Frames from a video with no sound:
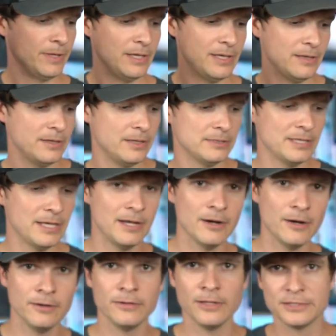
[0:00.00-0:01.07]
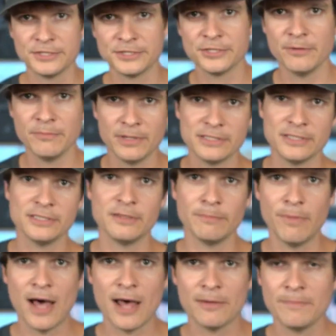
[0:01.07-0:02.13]
get this here. Let's assume this is the
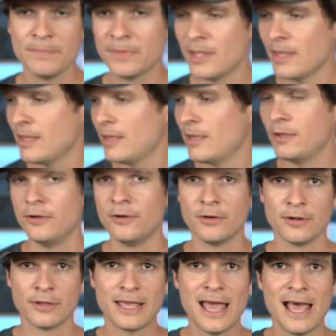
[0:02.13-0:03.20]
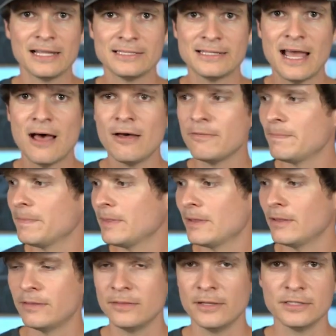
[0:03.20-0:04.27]
bottom. You're gonna cast
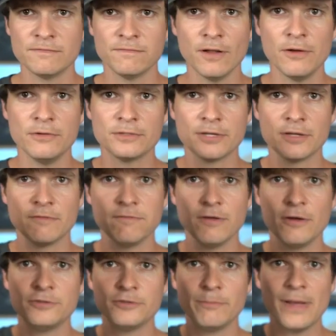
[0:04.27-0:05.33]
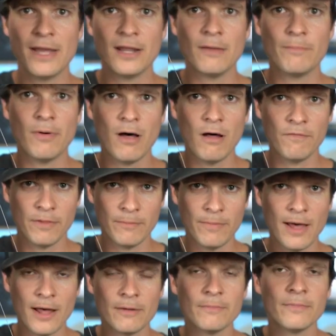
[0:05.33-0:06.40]
out. This float's gonna float your bait up off the
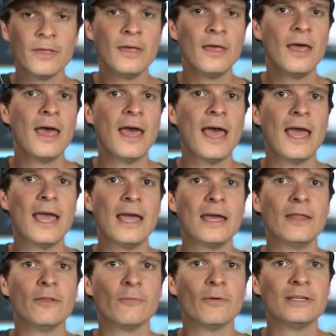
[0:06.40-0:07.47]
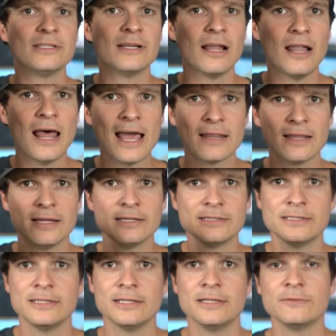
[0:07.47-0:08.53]
bottom. And the reason I like
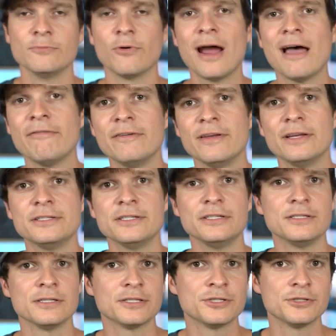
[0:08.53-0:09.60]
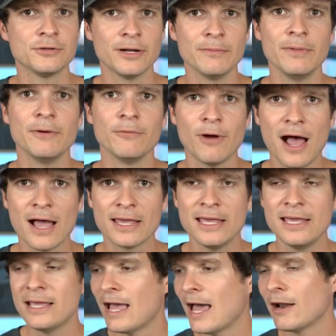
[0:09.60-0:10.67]
this is where I fish, it's extremely
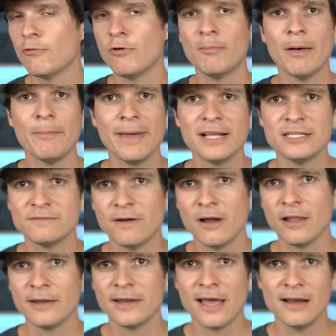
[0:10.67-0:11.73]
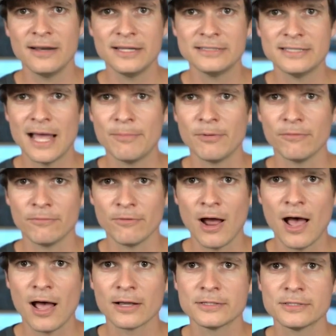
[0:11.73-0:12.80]
rocky. I don't want my baits falling down any type of
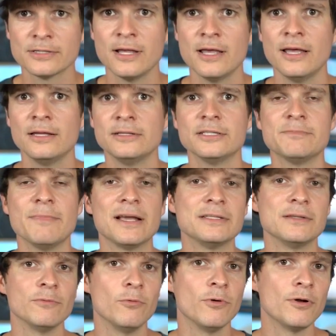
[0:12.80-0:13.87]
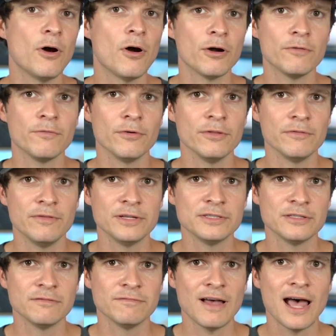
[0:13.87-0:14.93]
rocks. Just makes it one harder for the
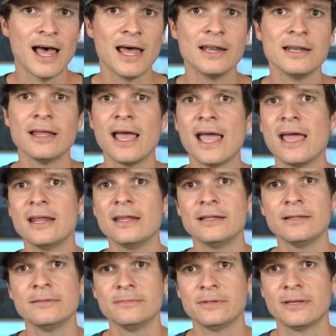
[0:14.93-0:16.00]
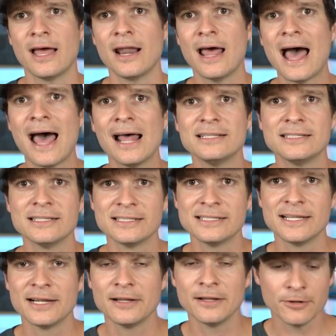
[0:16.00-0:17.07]
fish to find, and it kind of hides the
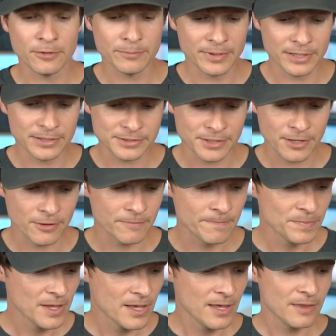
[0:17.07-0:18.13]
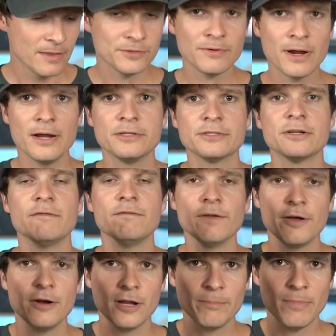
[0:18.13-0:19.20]
scent a little bit. So this right here is gonna
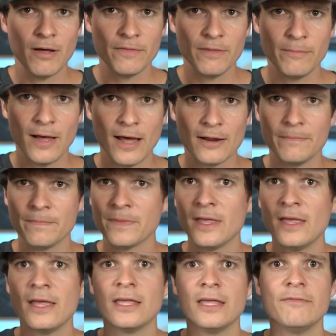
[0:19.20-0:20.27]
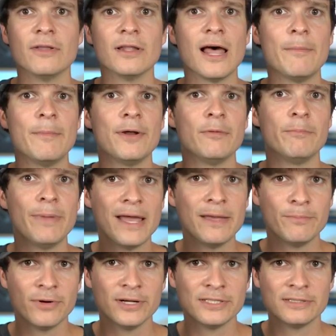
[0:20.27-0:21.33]
float it up off the bottom, give you a lot better
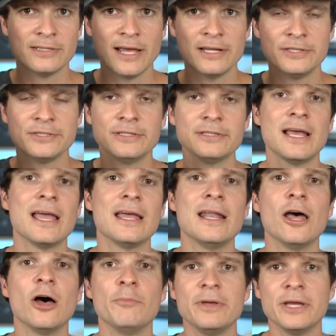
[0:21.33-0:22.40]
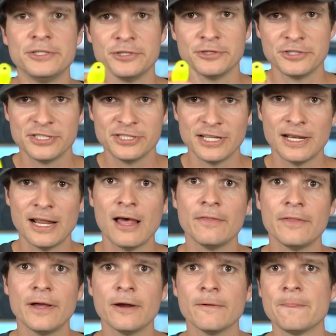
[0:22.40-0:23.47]
bait presentation and help get your scent
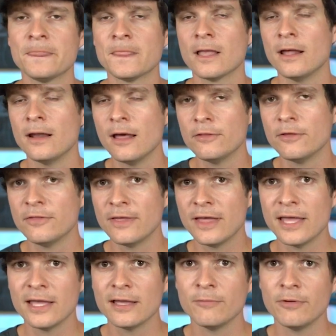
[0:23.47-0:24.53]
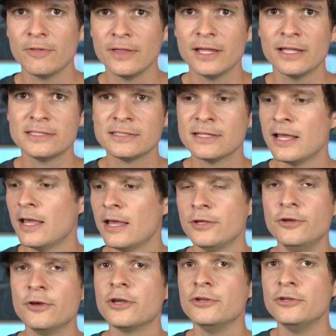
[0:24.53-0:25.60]
out there. Another thing with this,
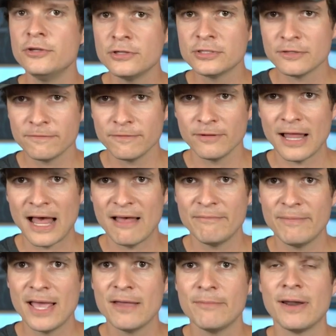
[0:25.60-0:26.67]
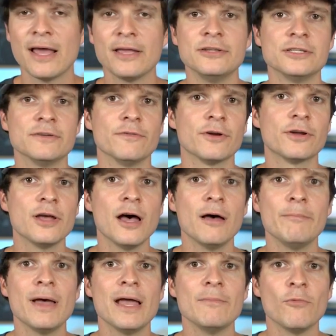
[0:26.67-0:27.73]
you can use it for live bait, but I use it for
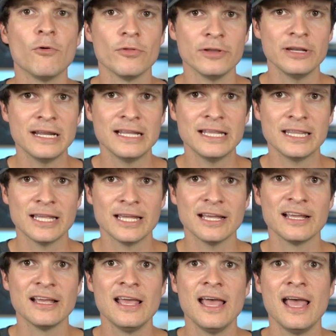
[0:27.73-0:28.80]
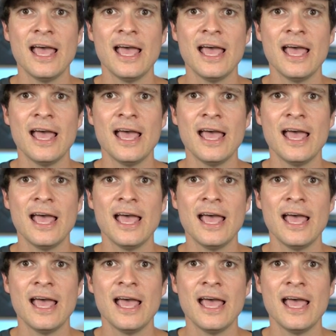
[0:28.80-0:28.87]
cut bait more than anything.